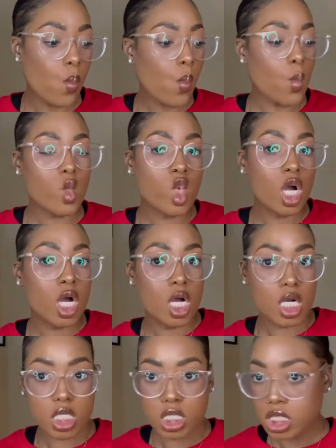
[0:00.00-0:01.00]

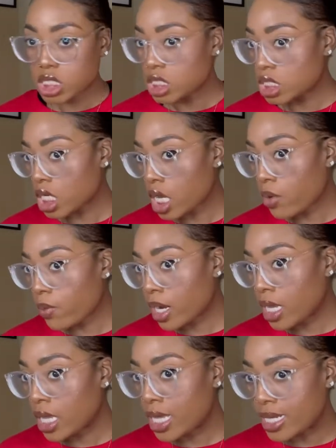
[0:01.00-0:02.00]
All
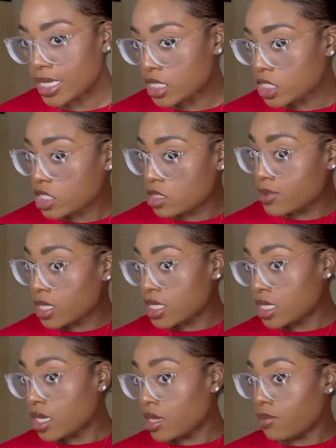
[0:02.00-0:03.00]
right, honey, she's
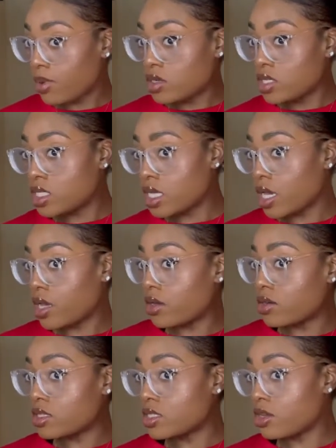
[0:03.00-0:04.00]
blended.
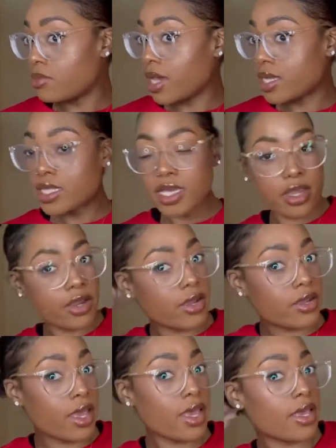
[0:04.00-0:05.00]
Ponytail is still back there,
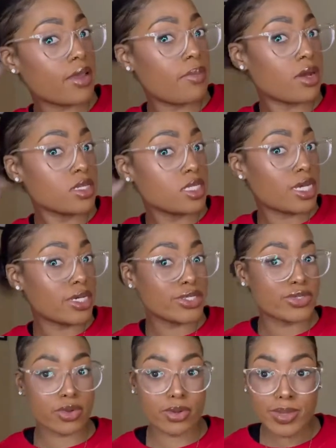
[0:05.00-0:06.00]
okay? Ponytail
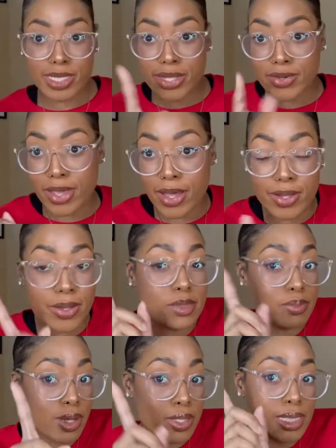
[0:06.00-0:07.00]
is growing though, y'all. His
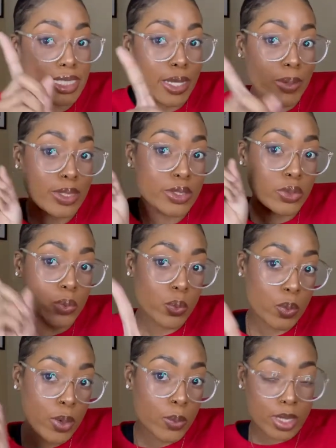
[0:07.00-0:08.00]
ponytail is
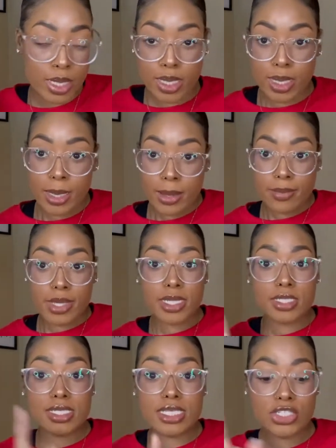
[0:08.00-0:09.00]
growing
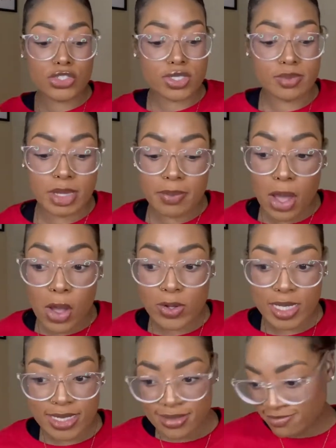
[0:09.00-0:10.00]
because sis used to be
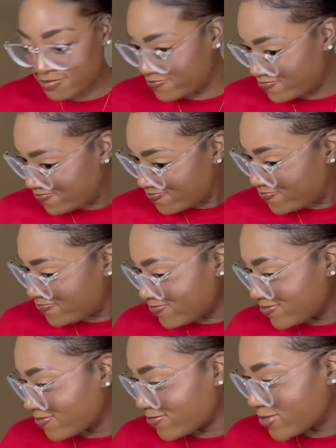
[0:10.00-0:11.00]
baldy.
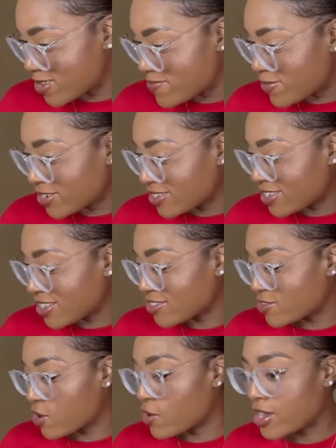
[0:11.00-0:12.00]
But ponytail is
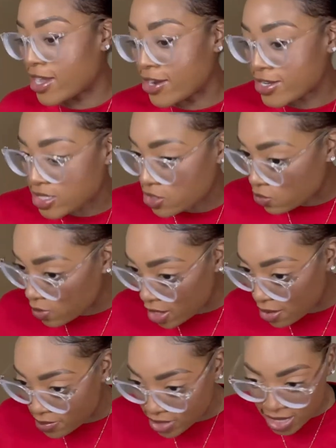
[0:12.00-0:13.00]
growing, hair is still
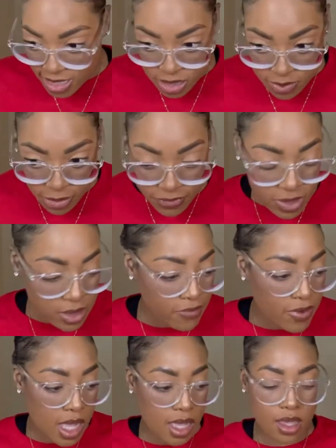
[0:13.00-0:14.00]
wet, but that is perfectly
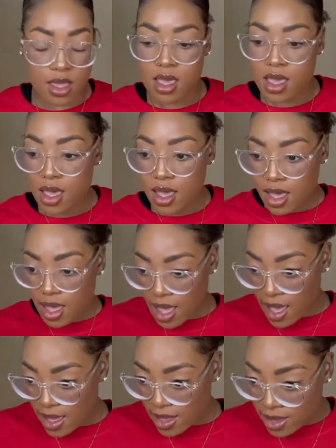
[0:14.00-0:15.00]
fine.
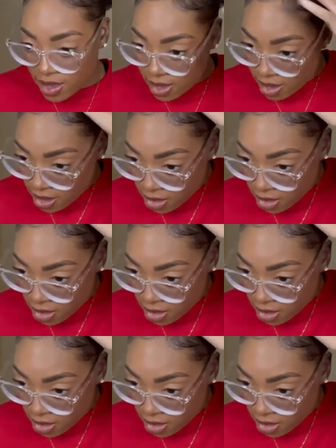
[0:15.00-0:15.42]
I am,